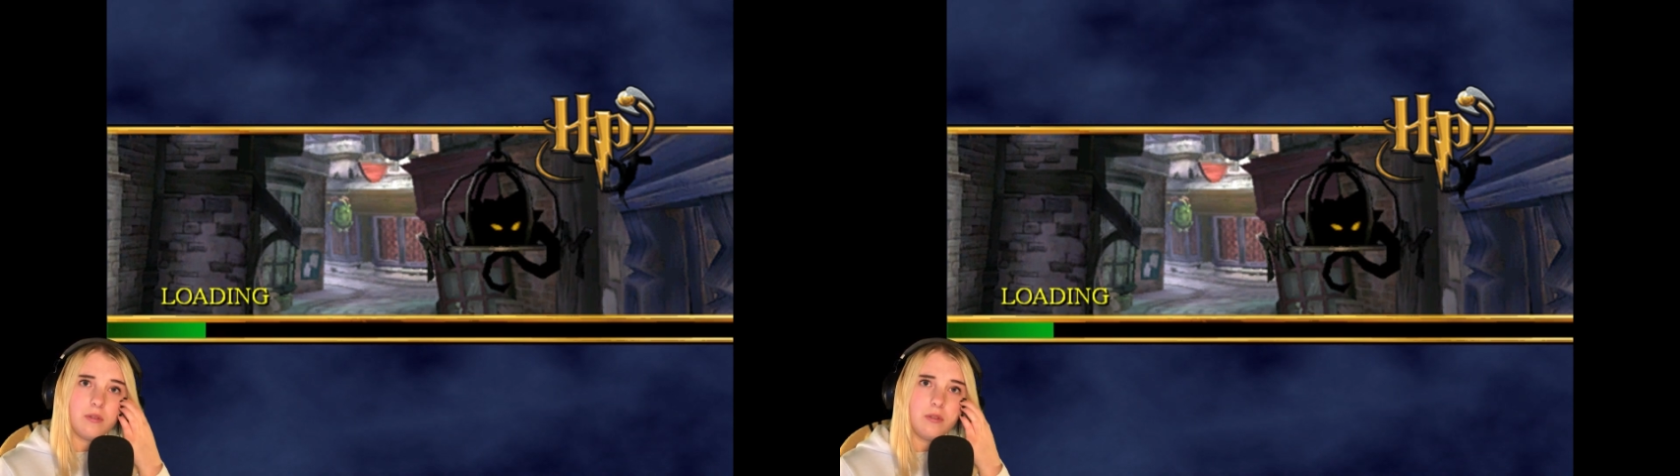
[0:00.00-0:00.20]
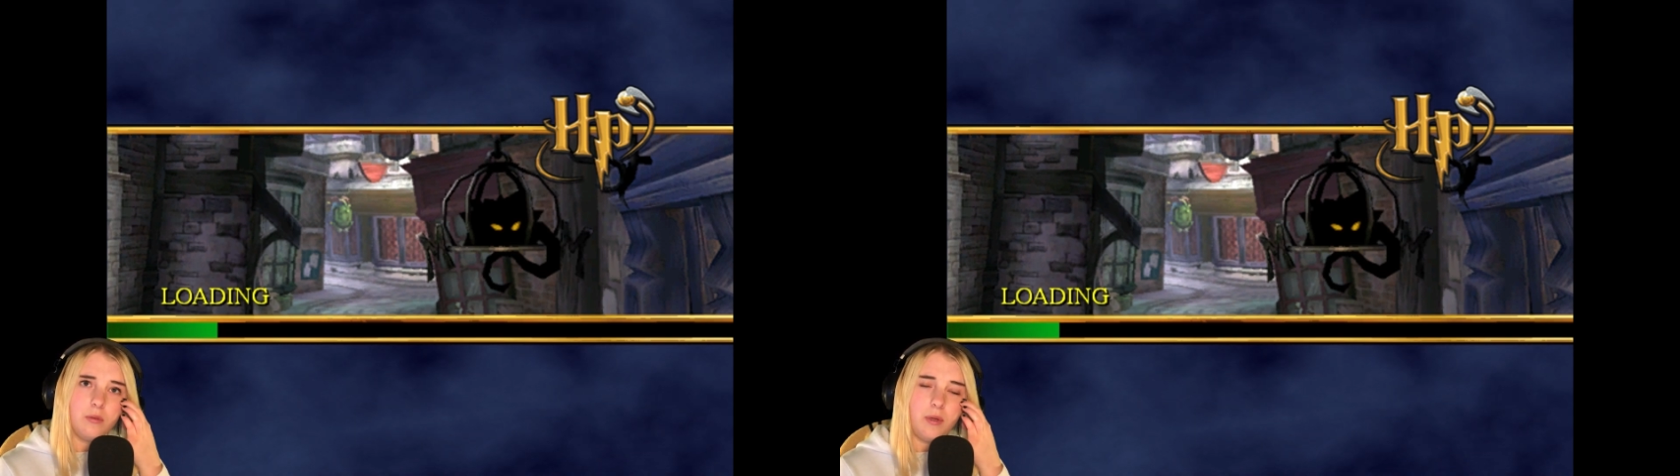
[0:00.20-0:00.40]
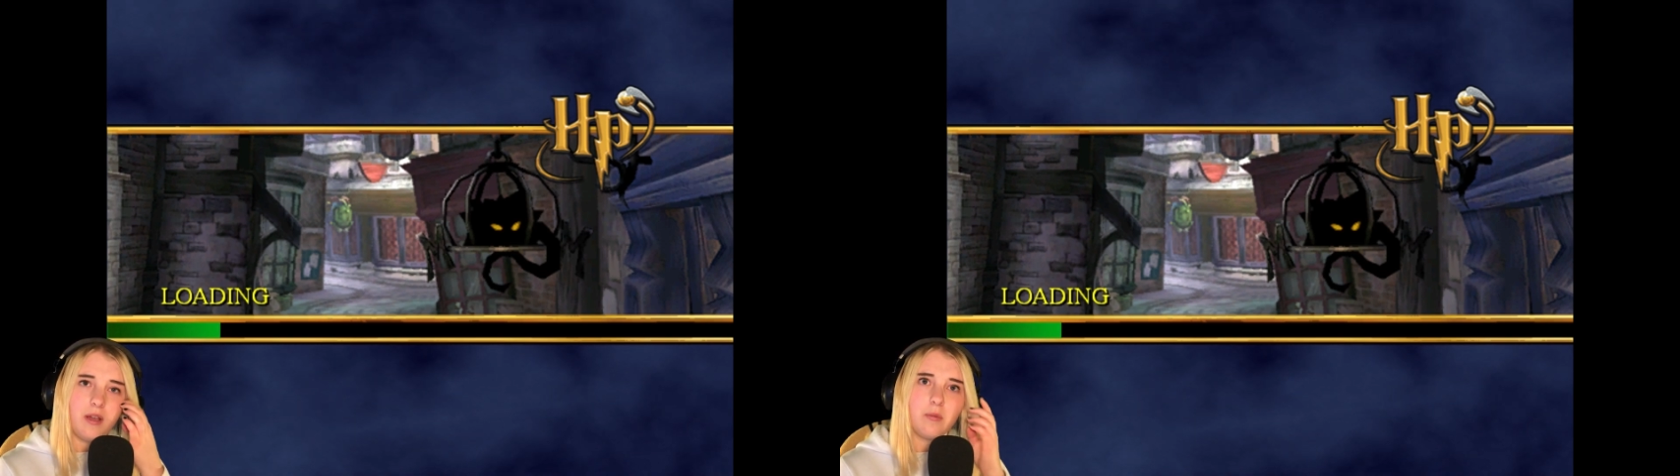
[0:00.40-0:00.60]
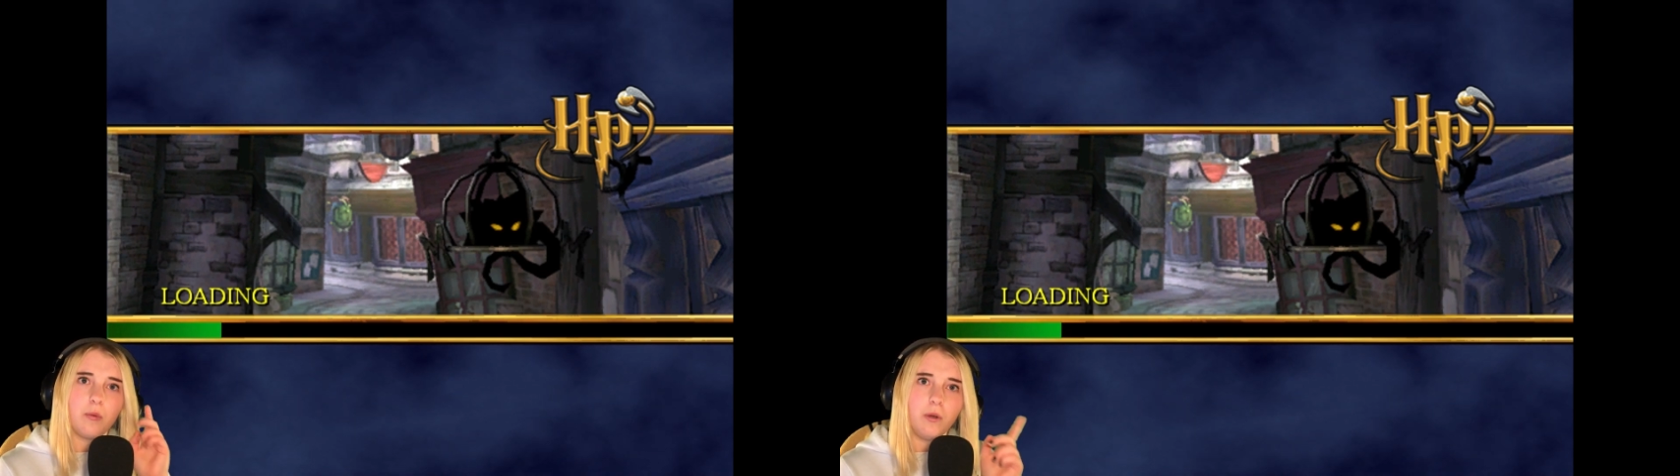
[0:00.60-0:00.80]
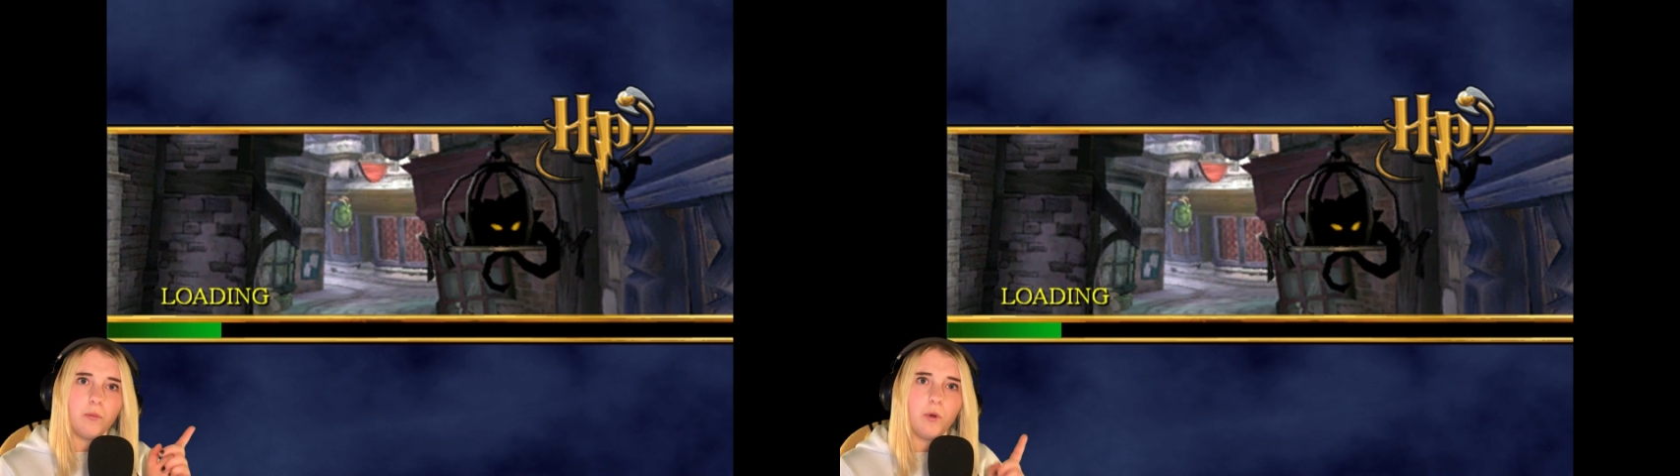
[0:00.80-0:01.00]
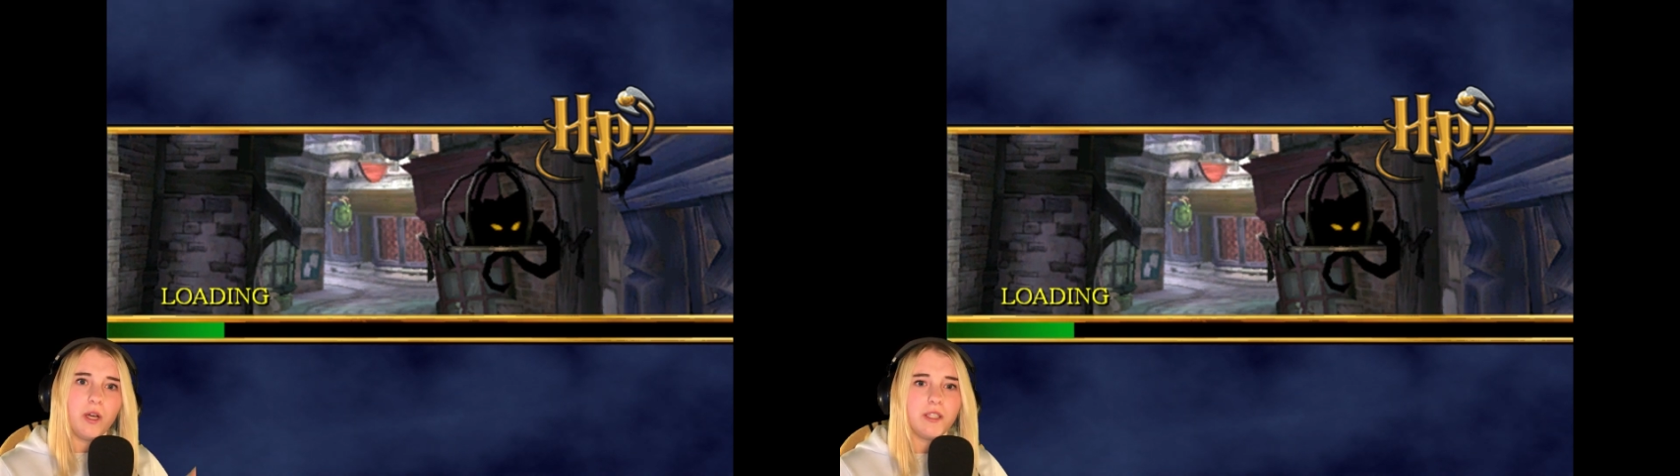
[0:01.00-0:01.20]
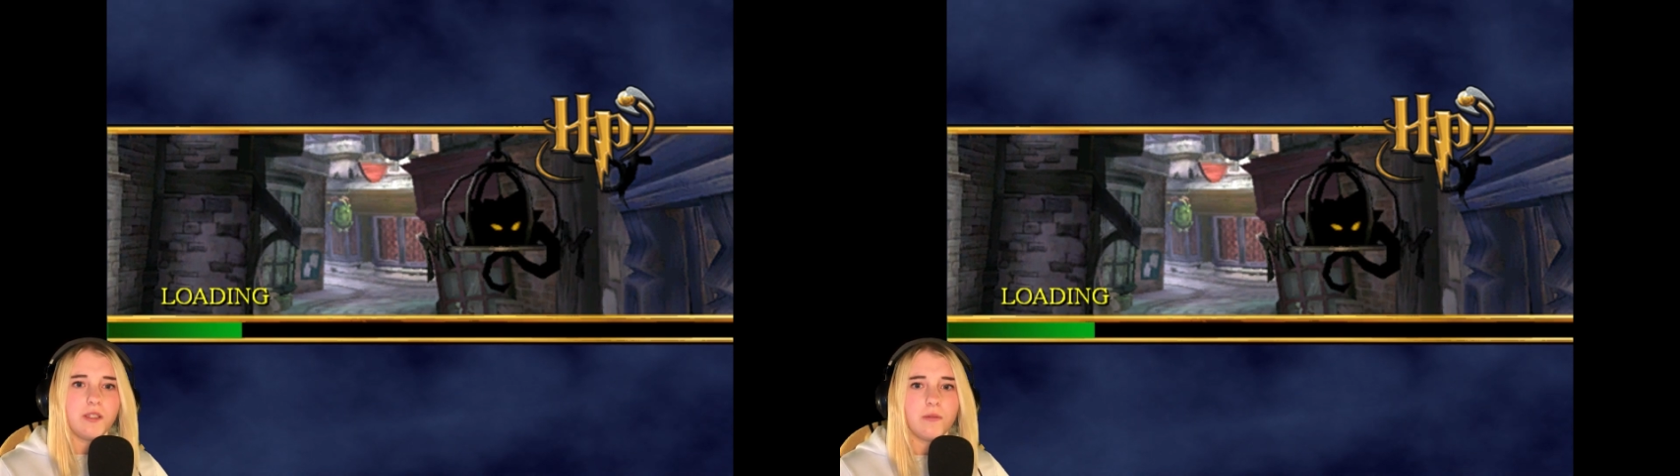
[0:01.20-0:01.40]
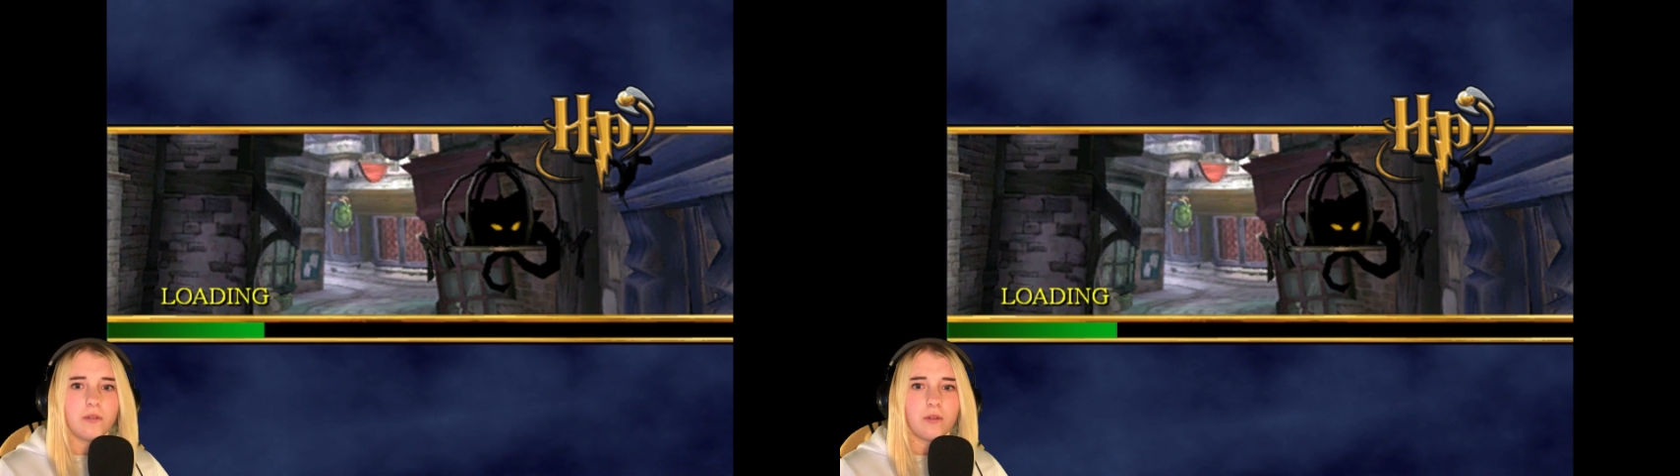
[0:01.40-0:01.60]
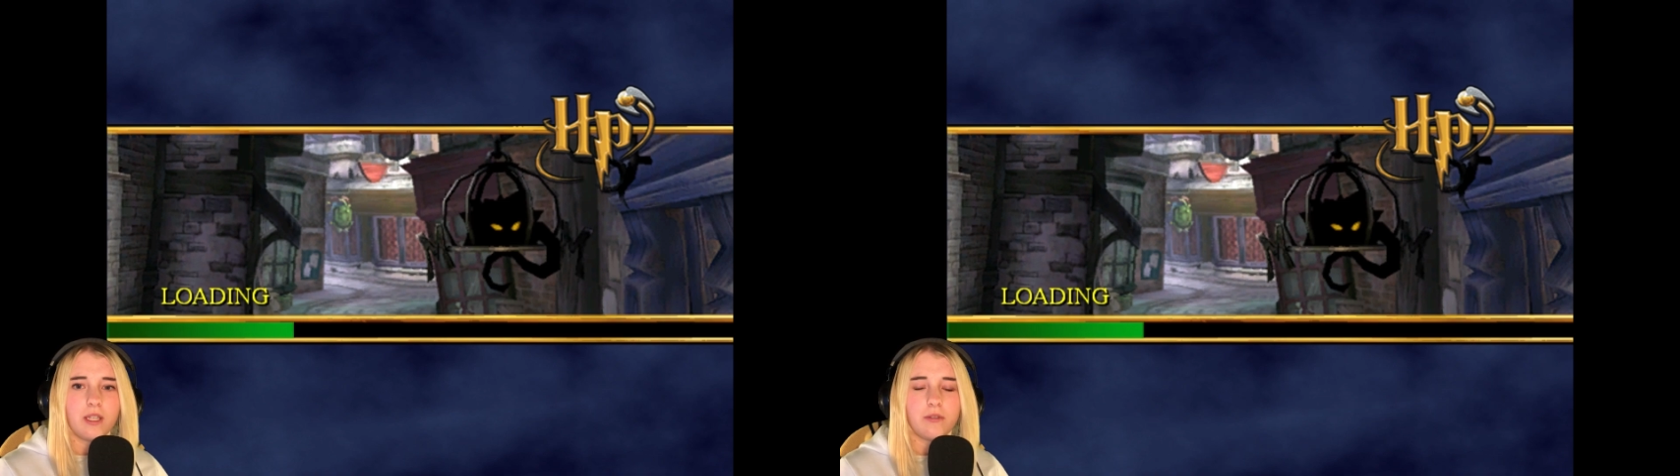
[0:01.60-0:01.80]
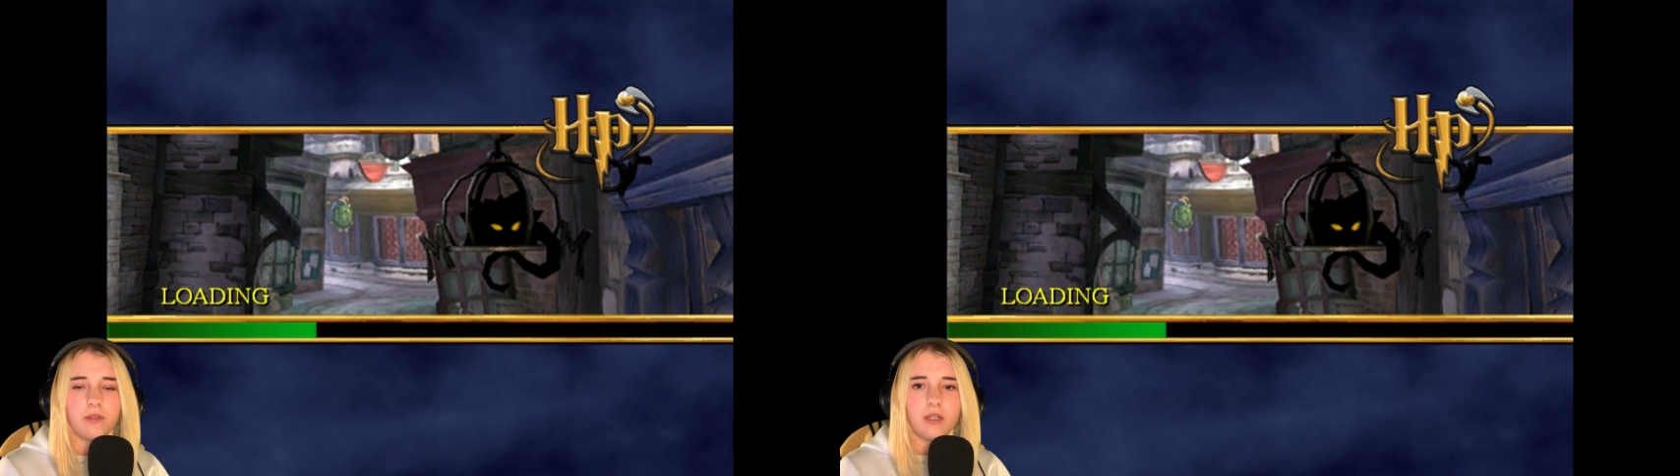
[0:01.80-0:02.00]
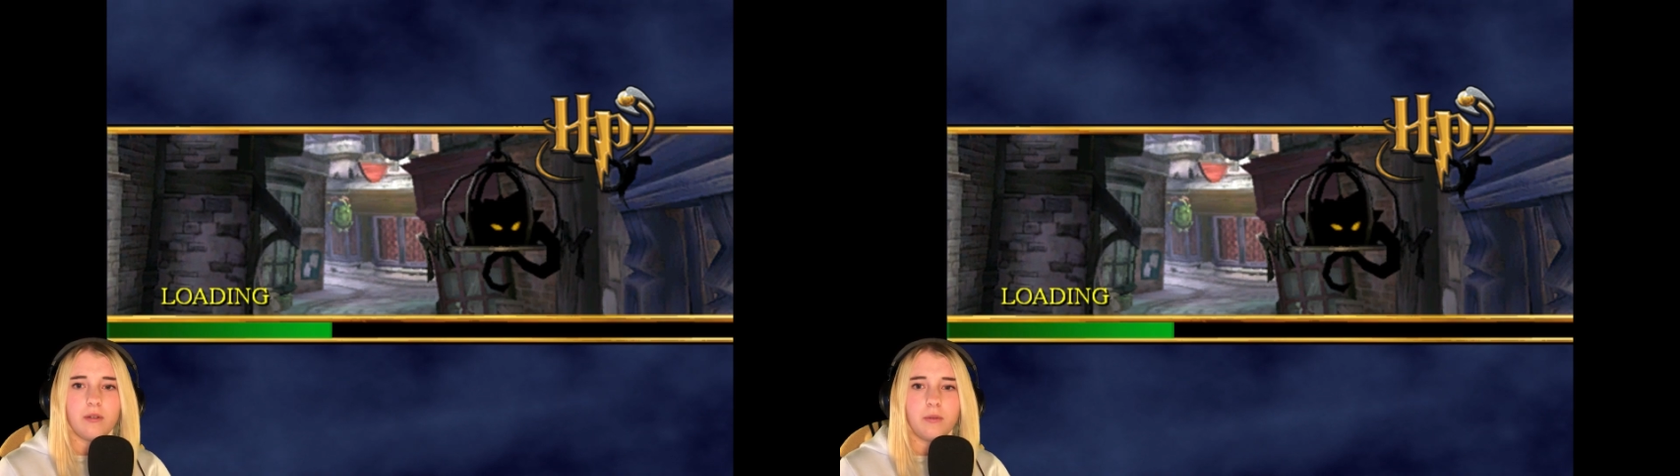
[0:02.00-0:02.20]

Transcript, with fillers: Do we have one more item to collect for?